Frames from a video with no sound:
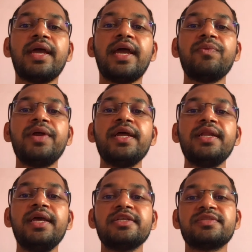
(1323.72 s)

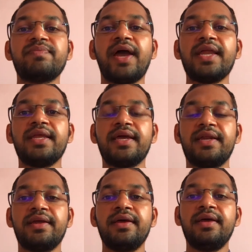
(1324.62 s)
Automatically spine
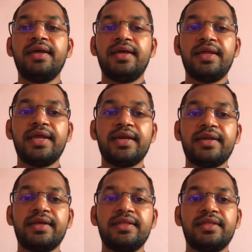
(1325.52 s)
get erect
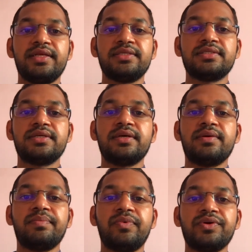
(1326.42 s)
in this
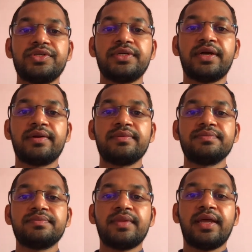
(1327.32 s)
posture
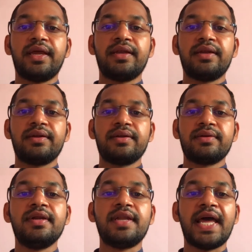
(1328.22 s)
and
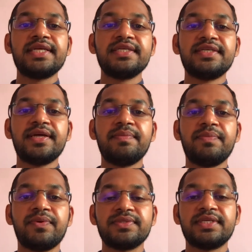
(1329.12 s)
digestion
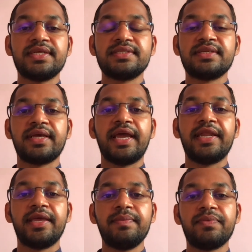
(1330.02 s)
process get
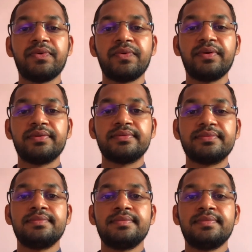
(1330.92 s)
improved.
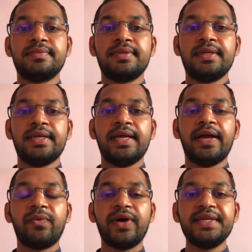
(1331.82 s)

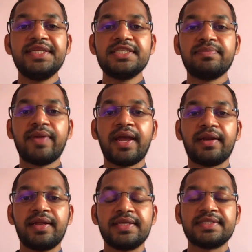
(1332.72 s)
Avoid this
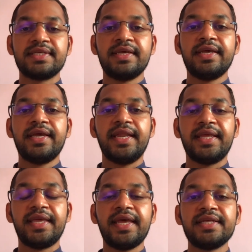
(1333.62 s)
practice in
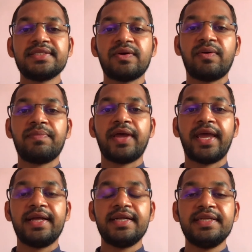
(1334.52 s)
case of
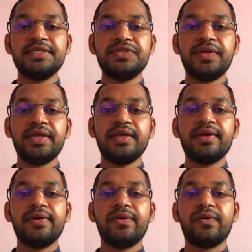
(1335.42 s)
ankle injury
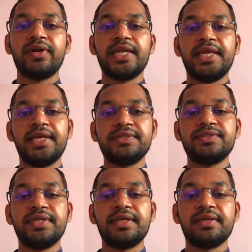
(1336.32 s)
or knee
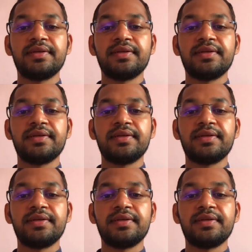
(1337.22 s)
injury.